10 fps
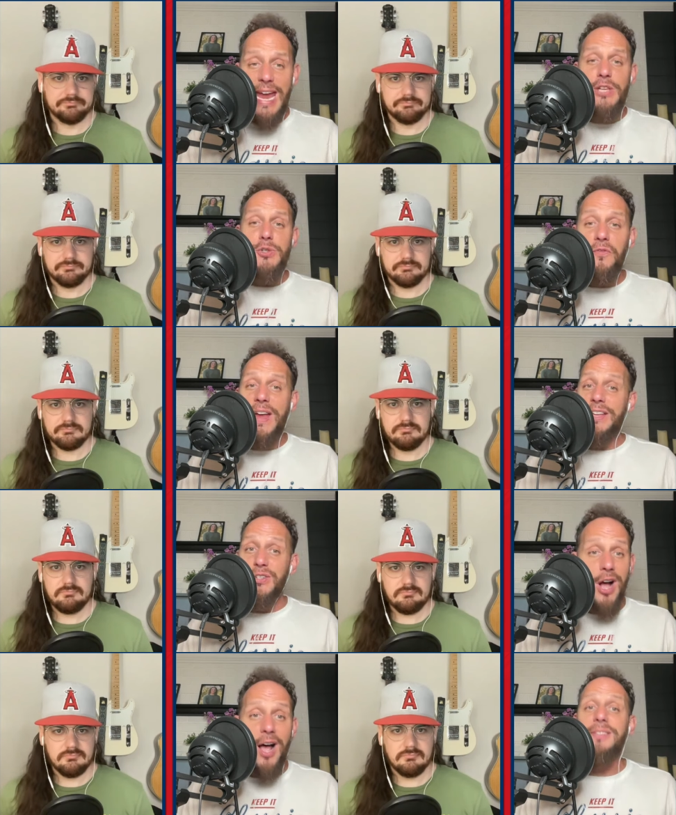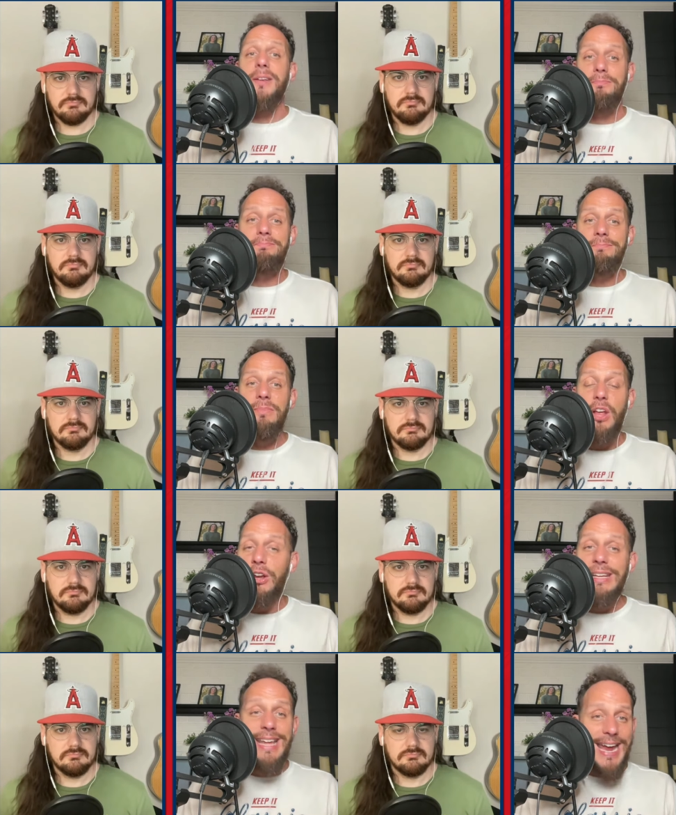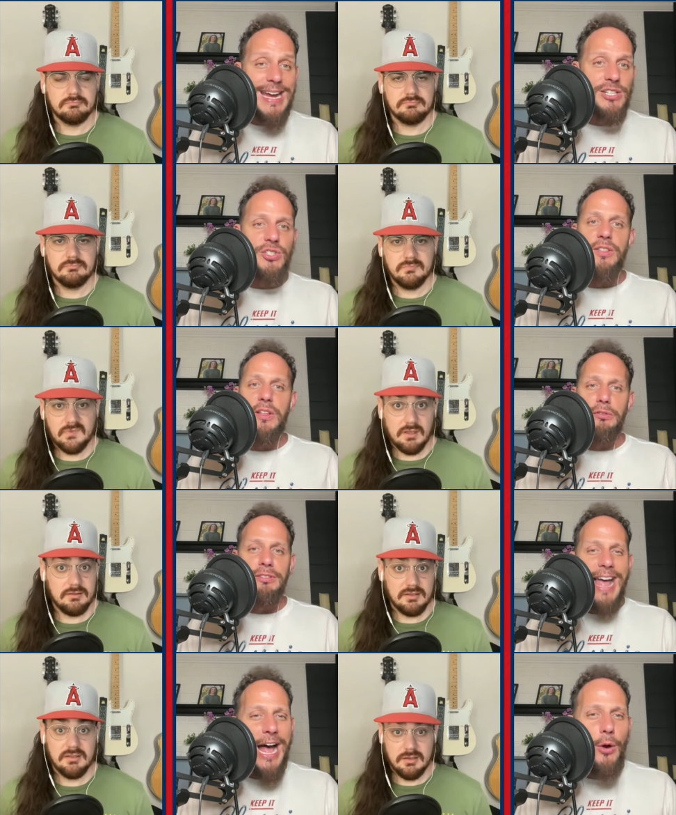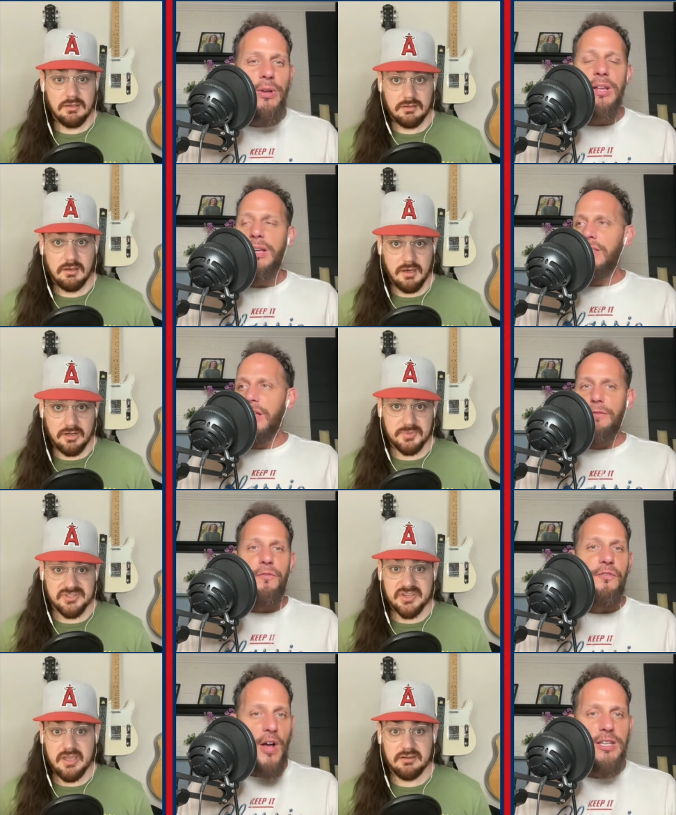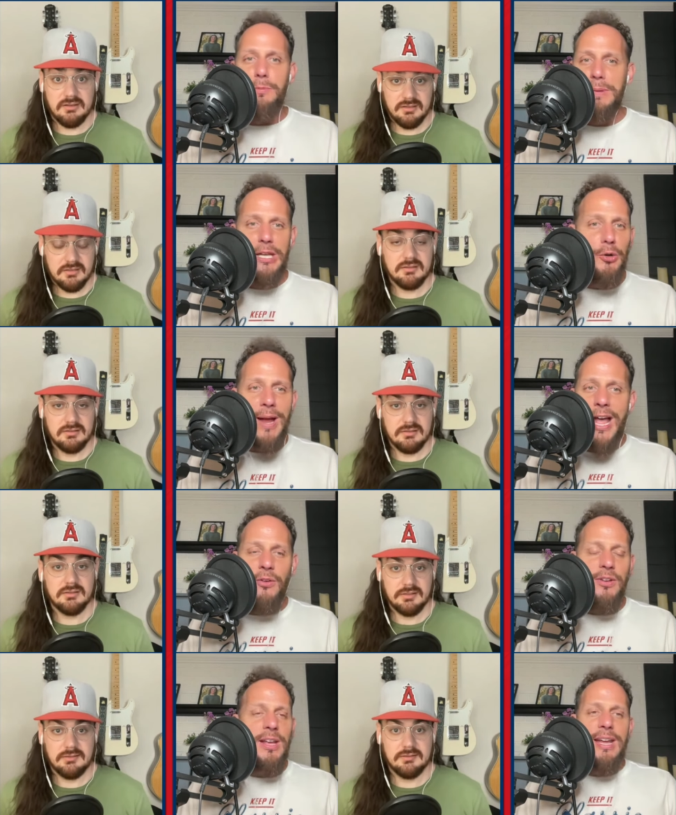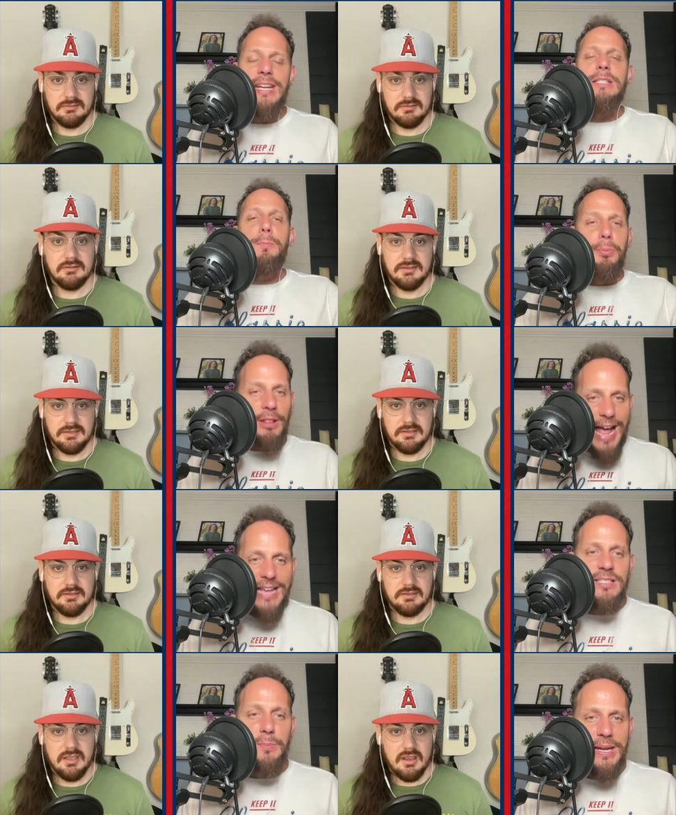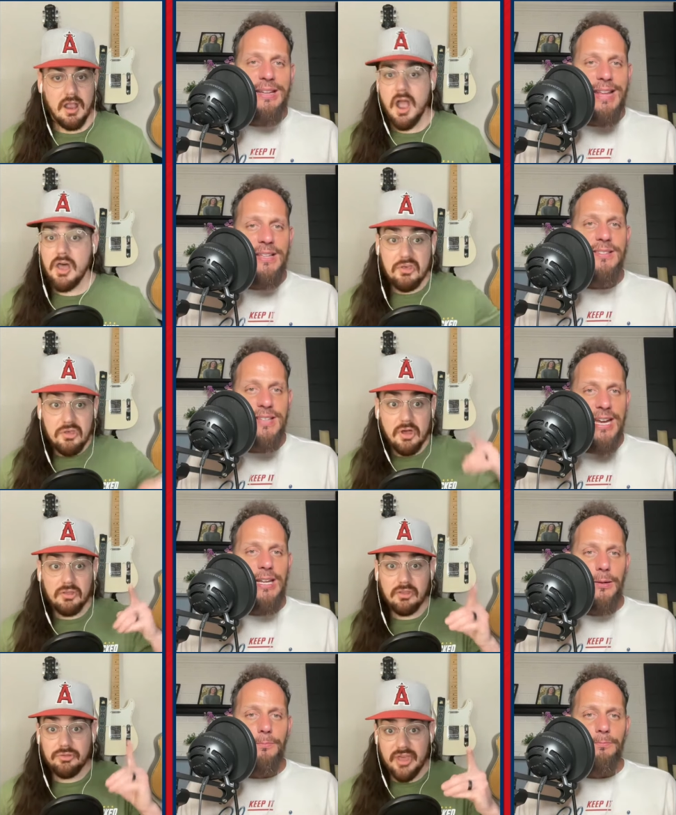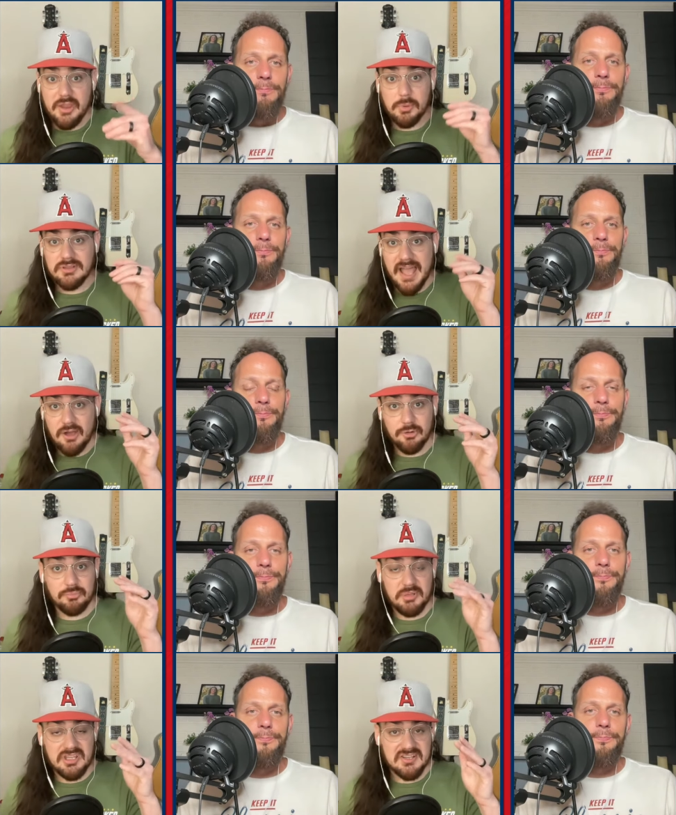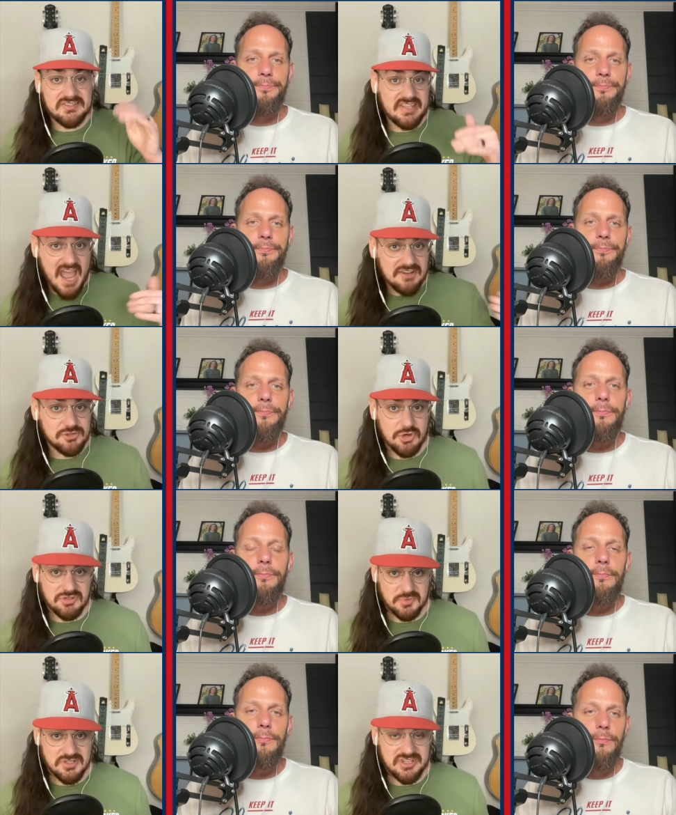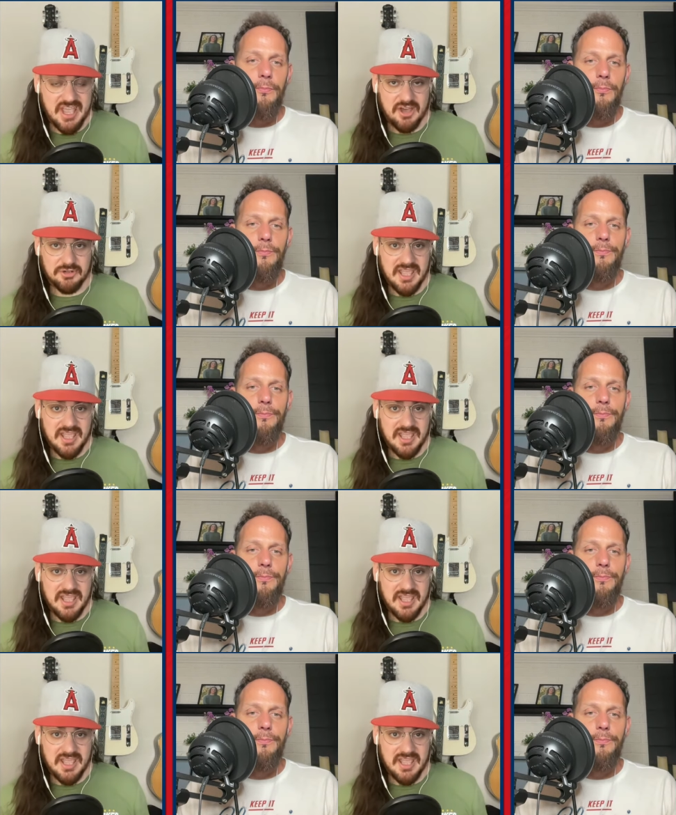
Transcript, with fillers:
Speaker 1: Angel fans are awesome. They're engaged. They're loud.
Speaker 2: They're 100%. Fun to be around. It's a blast to be at that stadium. They were loud because the Astros were in town,